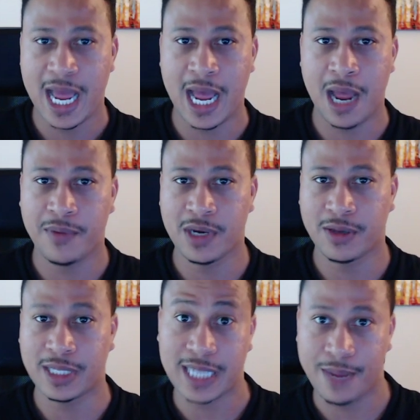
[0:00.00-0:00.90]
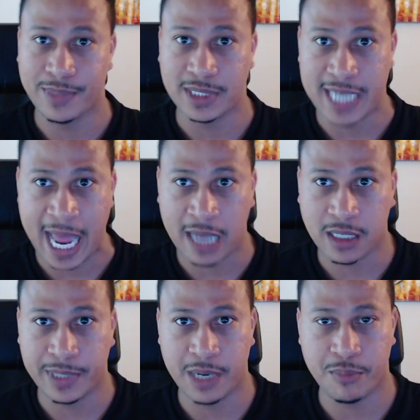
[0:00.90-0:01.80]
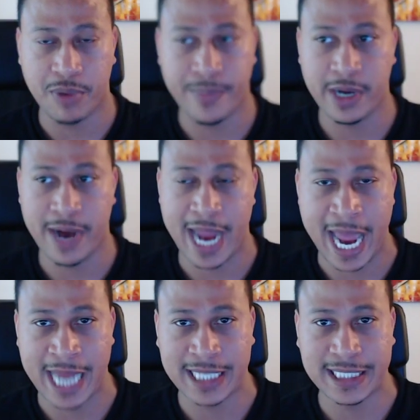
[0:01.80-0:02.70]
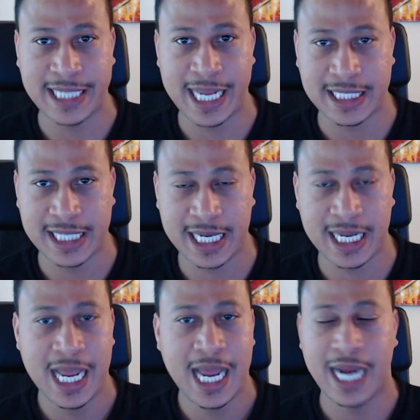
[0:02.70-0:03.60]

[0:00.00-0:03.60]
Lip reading: The time is now to begin prepping your ads, testing,